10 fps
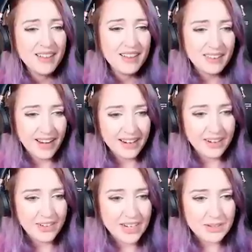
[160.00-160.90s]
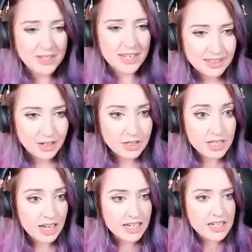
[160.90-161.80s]
Right, create new sim. Oh,
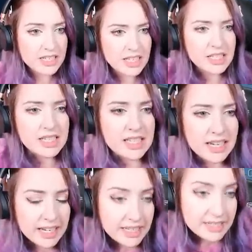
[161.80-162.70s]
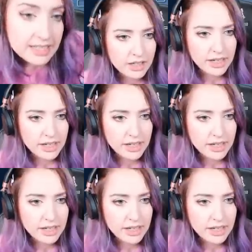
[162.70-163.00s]
selecting the cities?